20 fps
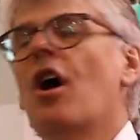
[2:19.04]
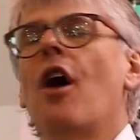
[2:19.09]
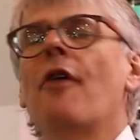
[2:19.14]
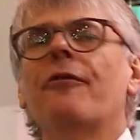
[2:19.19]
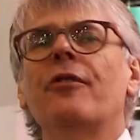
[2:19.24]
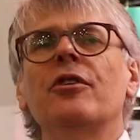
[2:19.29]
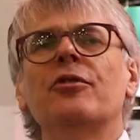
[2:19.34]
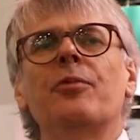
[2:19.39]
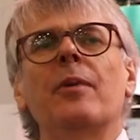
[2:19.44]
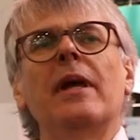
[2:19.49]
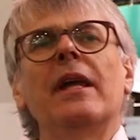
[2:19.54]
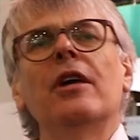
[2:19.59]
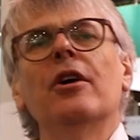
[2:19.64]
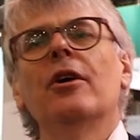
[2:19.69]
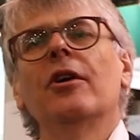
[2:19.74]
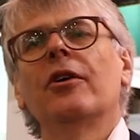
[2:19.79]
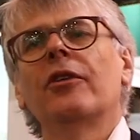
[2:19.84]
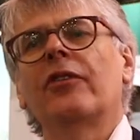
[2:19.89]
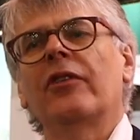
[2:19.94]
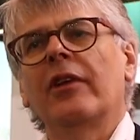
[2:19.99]
Of course, we
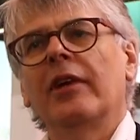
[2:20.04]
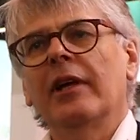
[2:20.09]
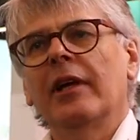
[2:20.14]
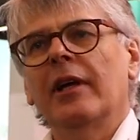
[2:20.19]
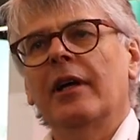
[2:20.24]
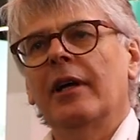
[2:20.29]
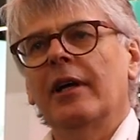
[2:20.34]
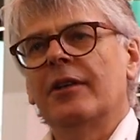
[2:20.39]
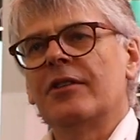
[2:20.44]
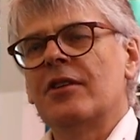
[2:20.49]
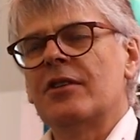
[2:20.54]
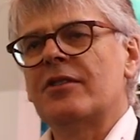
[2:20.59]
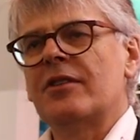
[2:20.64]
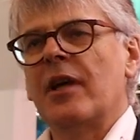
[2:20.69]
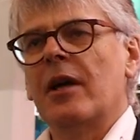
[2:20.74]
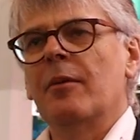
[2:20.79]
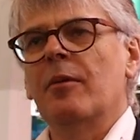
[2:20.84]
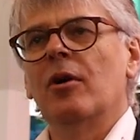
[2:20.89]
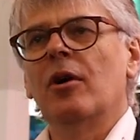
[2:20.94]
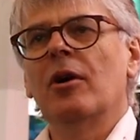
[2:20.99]
use here in this
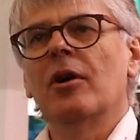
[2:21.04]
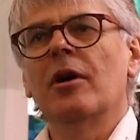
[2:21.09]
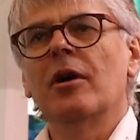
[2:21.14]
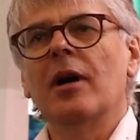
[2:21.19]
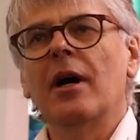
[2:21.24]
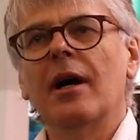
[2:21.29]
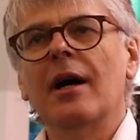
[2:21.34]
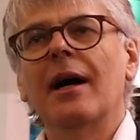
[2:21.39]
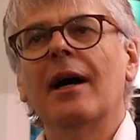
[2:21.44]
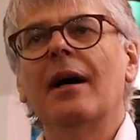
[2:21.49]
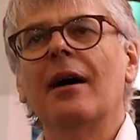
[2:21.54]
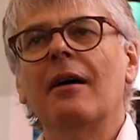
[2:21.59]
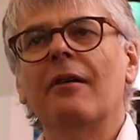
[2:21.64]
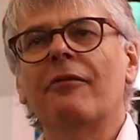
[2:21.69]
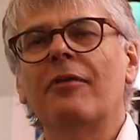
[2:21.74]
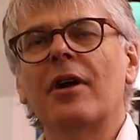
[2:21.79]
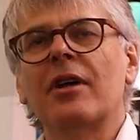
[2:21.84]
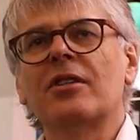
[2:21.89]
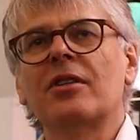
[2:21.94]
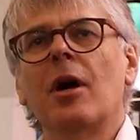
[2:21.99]
demo,
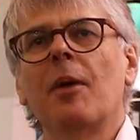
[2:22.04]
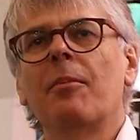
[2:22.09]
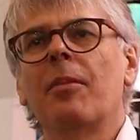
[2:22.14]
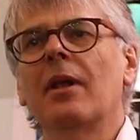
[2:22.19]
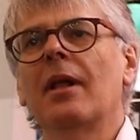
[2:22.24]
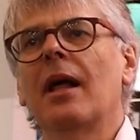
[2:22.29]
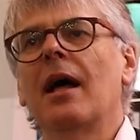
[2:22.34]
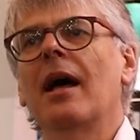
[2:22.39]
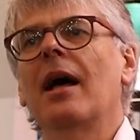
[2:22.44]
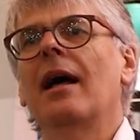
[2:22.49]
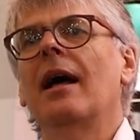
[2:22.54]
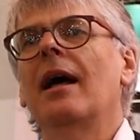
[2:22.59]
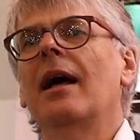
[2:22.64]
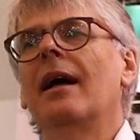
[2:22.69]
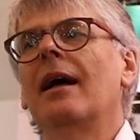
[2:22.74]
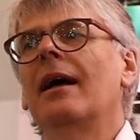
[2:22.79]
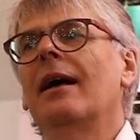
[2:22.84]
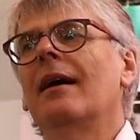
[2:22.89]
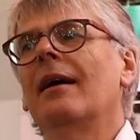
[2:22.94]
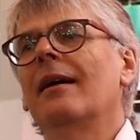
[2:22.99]
for example,
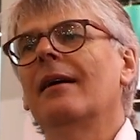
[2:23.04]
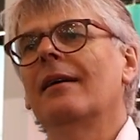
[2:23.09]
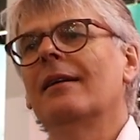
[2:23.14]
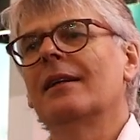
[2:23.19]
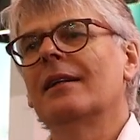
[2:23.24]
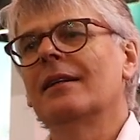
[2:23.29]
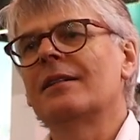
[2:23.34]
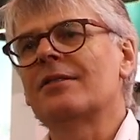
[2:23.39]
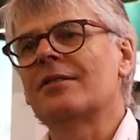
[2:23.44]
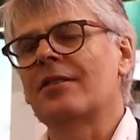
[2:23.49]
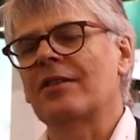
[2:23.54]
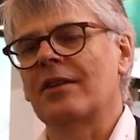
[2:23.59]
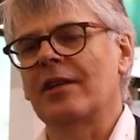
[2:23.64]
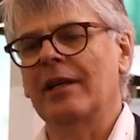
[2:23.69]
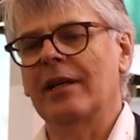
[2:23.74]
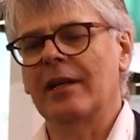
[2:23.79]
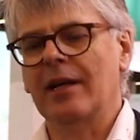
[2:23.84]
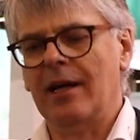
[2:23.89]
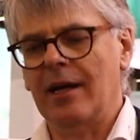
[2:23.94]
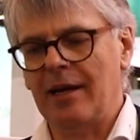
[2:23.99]

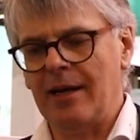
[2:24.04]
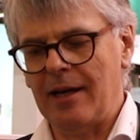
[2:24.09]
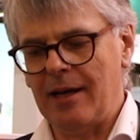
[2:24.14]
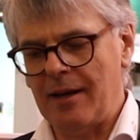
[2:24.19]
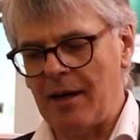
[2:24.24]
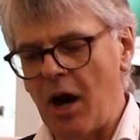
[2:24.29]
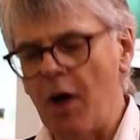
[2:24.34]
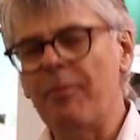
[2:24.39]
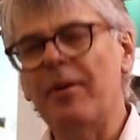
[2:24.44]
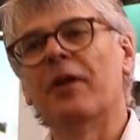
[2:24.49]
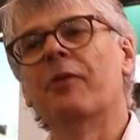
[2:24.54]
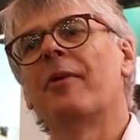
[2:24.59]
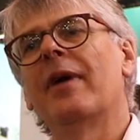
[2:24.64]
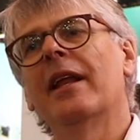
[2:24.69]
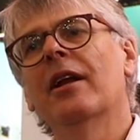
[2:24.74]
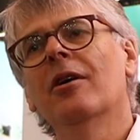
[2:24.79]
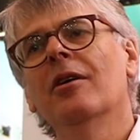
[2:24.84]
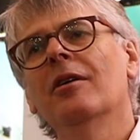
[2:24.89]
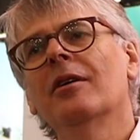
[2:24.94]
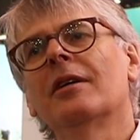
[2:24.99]
the
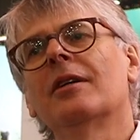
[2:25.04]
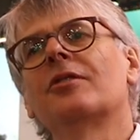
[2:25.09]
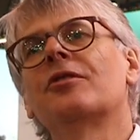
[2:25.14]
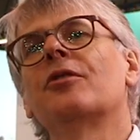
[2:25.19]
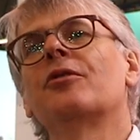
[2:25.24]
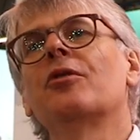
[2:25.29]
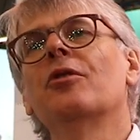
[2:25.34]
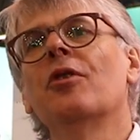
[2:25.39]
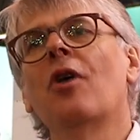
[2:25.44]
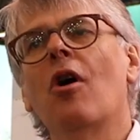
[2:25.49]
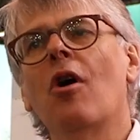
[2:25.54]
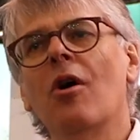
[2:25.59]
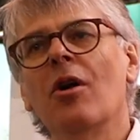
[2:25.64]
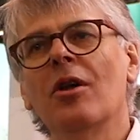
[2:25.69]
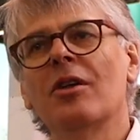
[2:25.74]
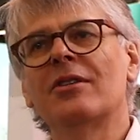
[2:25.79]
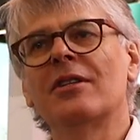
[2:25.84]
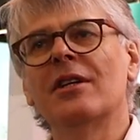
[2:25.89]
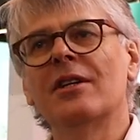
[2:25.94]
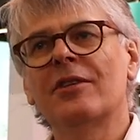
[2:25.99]
OpenVINO to do all
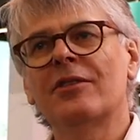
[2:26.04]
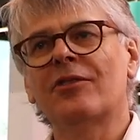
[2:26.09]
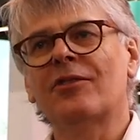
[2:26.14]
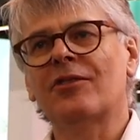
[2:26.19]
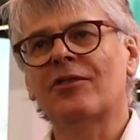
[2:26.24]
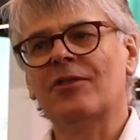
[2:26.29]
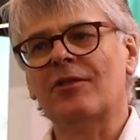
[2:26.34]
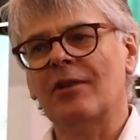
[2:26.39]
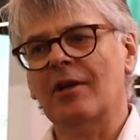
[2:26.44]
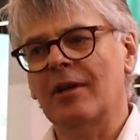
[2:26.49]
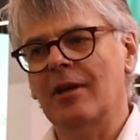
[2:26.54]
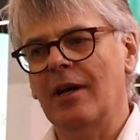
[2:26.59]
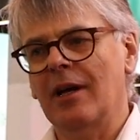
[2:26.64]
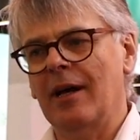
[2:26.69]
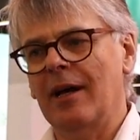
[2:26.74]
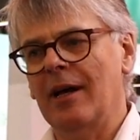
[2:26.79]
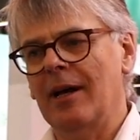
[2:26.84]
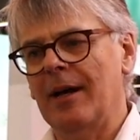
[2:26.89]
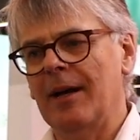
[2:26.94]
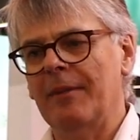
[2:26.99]
this
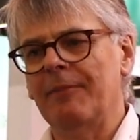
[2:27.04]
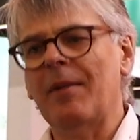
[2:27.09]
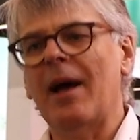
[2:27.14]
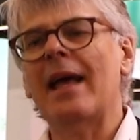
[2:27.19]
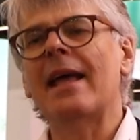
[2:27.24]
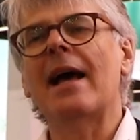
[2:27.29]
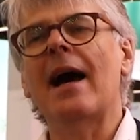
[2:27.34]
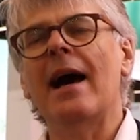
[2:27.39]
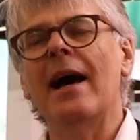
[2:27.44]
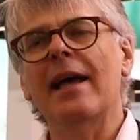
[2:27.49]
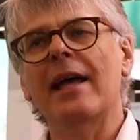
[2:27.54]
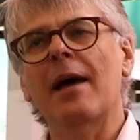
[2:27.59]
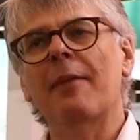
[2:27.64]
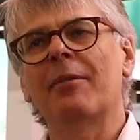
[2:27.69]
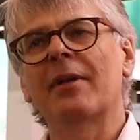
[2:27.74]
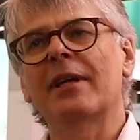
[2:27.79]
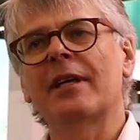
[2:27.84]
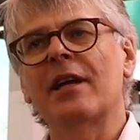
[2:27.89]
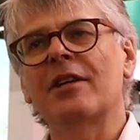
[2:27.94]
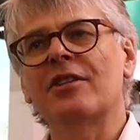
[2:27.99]
AI
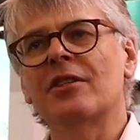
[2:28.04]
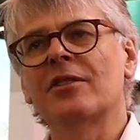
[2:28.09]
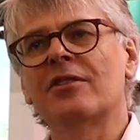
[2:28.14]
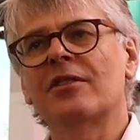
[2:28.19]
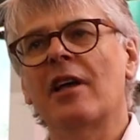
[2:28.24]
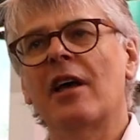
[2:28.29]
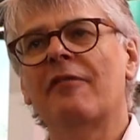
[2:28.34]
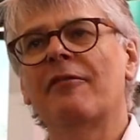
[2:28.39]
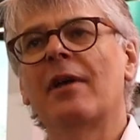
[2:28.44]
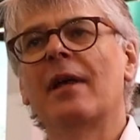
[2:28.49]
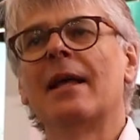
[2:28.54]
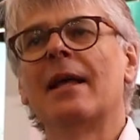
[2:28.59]
application stuff.